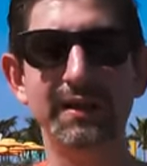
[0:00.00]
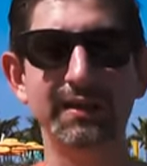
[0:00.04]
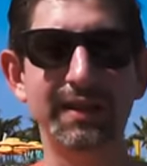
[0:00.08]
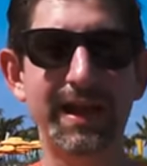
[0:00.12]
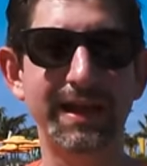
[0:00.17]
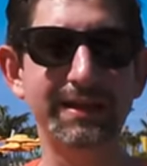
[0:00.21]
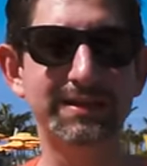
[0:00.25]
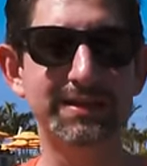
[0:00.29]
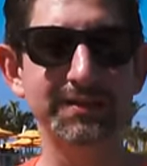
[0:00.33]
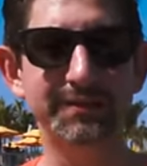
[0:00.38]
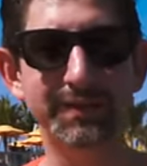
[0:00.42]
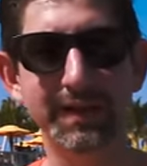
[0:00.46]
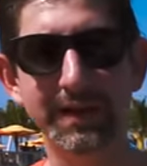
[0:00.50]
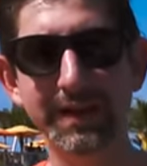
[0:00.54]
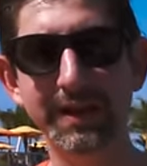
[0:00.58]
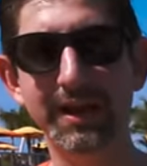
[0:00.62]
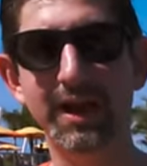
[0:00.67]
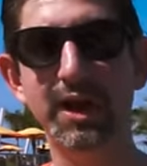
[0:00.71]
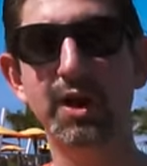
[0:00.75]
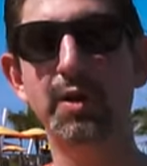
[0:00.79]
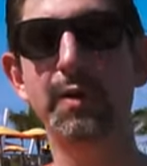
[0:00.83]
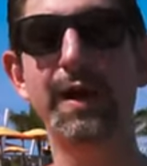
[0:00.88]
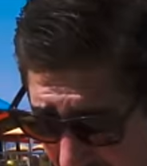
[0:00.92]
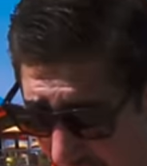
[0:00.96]
like the
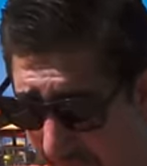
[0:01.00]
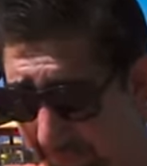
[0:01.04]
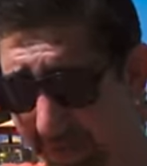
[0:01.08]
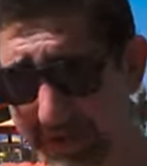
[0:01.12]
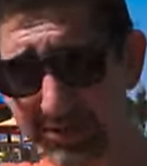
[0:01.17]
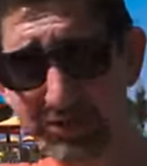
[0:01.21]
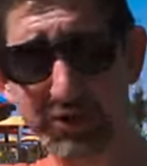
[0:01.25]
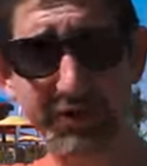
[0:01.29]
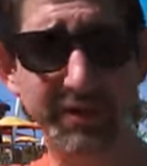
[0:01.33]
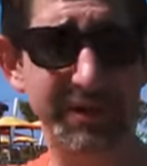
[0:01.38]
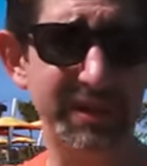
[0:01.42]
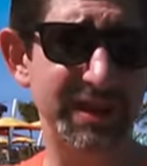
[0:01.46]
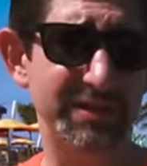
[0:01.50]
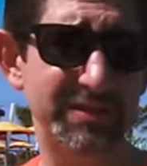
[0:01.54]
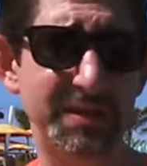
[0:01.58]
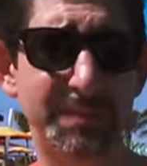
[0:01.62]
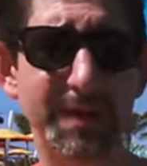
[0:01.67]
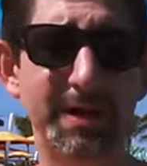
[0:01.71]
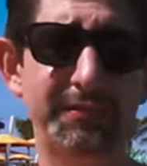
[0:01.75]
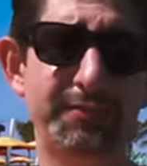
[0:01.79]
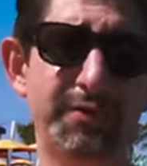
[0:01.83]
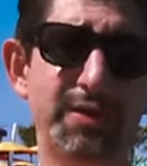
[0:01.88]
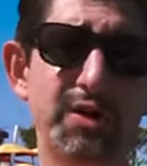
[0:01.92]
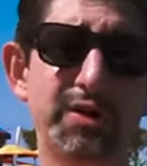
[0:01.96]
video. Make sure that you hit the
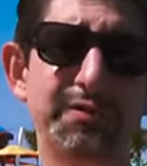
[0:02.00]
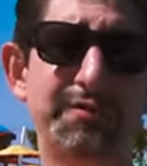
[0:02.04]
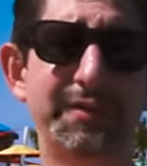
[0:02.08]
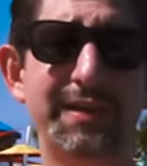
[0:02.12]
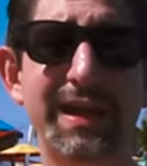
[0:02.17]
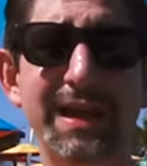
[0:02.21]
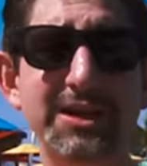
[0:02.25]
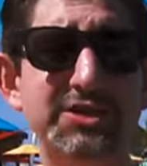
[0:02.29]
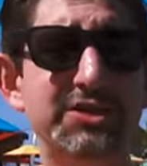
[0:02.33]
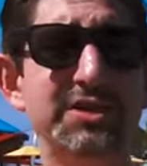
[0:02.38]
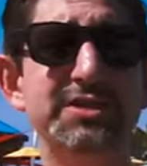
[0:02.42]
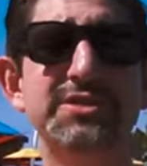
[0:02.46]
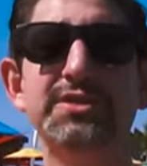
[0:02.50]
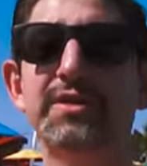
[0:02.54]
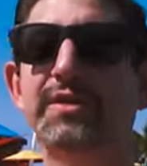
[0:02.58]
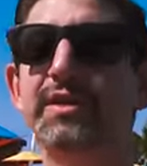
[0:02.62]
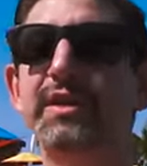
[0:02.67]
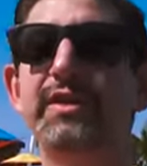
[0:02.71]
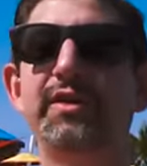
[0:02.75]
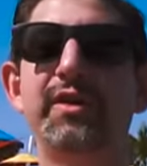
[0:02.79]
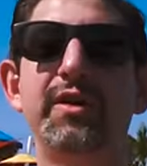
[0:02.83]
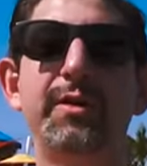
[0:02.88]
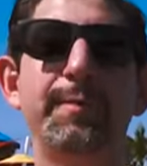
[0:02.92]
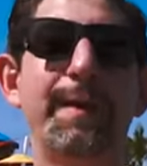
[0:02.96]
bell for notifications so that
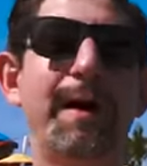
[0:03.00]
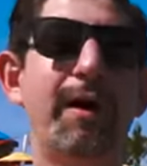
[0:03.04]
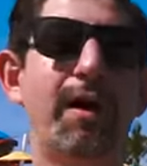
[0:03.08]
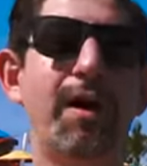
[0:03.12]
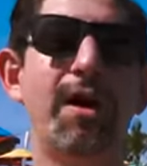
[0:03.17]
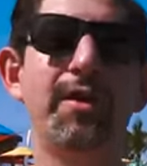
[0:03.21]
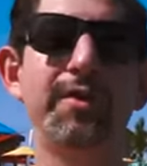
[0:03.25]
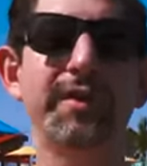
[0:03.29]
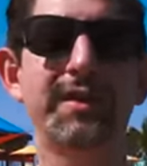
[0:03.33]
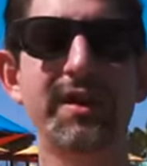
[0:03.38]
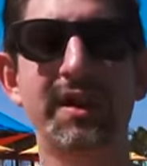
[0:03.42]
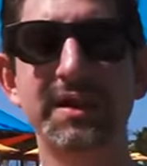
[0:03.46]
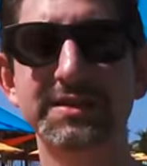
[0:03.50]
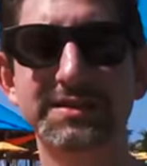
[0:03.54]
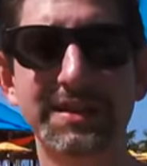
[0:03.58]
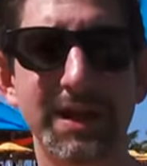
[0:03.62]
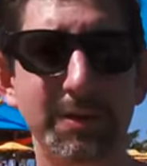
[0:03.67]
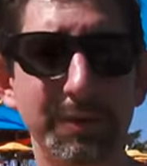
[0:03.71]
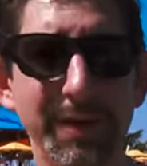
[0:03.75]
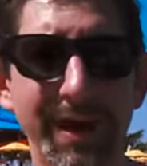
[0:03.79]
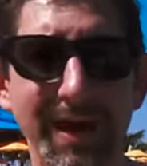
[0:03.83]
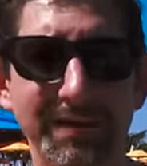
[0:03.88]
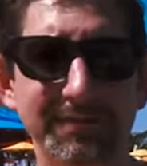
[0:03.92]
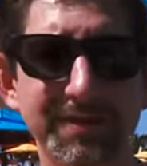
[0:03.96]
you can learn about all the
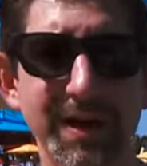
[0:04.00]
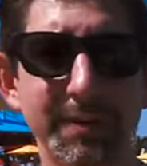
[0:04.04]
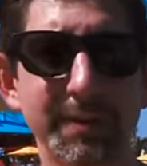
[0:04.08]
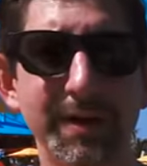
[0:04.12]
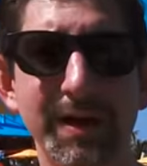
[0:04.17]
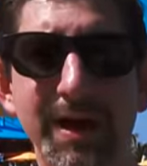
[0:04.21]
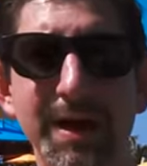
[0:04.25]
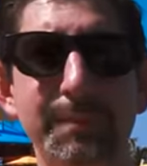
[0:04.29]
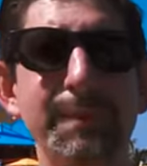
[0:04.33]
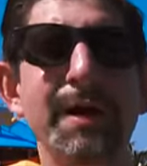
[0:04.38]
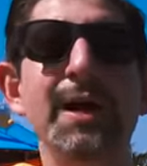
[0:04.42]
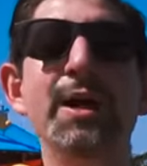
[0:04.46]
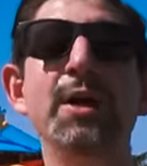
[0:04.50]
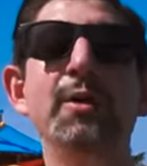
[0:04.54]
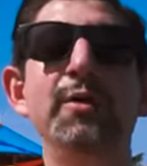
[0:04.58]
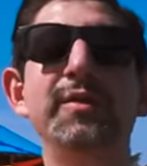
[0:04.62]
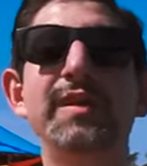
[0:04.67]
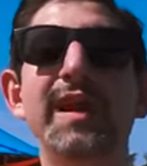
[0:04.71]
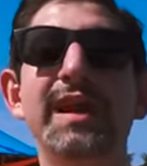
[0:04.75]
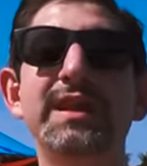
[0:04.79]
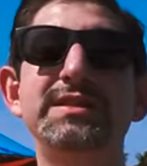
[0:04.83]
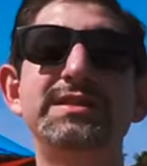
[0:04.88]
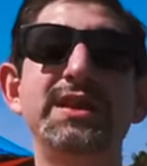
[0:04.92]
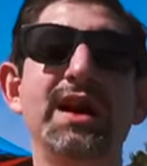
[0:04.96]
content we have coming up.
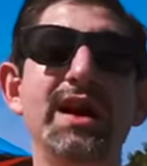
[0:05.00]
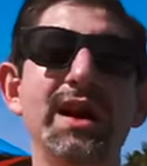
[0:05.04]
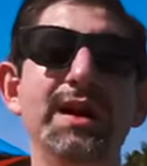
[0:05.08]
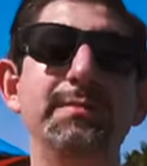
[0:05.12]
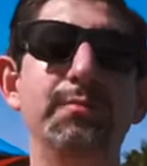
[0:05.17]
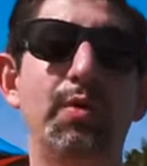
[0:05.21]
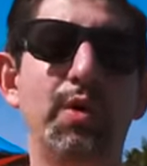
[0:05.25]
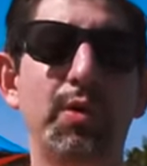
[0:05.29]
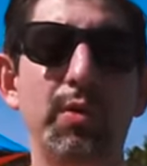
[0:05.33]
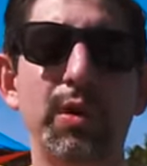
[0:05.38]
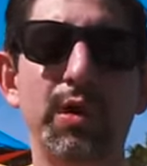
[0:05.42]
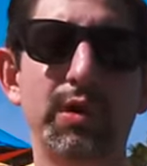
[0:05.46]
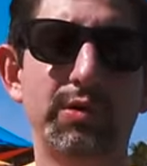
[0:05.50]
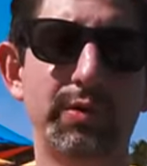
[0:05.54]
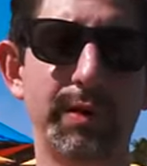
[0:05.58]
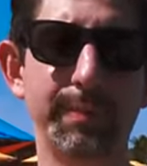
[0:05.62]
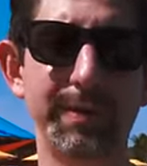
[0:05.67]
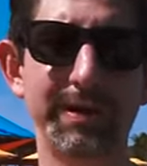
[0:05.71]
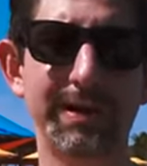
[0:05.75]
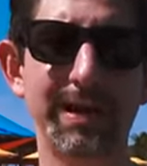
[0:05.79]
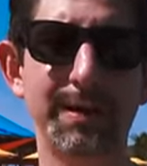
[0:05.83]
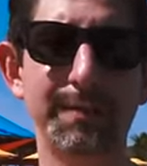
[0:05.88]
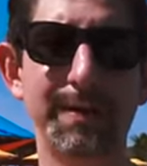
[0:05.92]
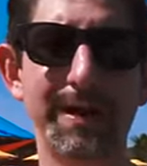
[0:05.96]
We've got a ton more Royal
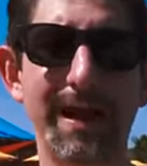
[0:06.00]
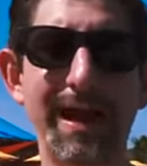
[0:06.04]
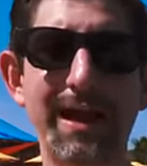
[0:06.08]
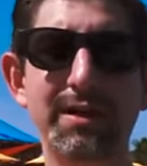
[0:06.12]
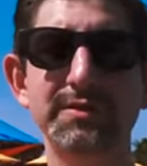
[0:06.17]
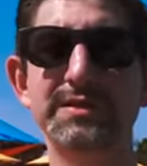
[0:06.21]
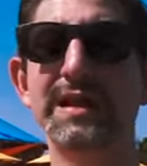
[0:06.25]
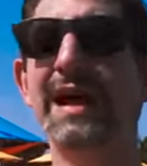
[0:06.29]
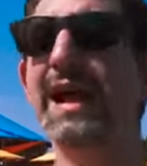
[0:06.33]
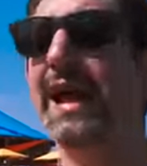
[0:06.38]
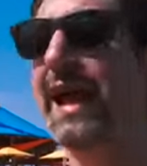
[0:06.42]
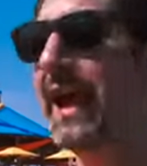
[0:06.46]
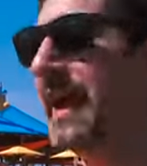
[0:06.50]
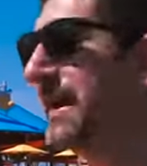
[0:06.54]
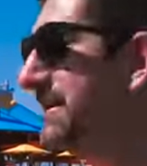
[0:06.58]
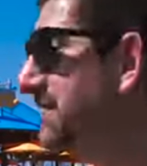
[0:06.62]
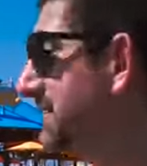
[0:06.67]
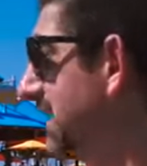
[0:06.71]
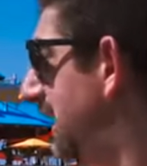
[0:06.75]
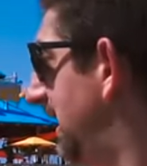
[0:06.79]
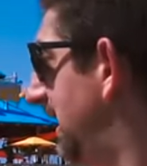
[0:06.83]
Caribbean coming out, and